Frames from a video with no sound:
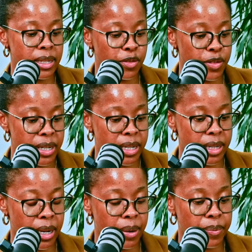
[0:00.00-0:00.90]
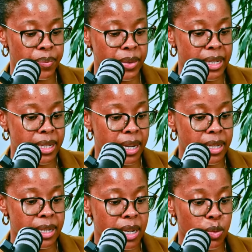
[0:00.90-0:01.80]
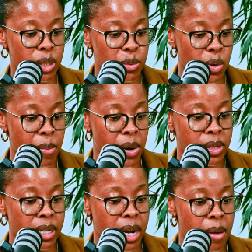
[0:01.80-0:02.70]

different sectors that we spoke about,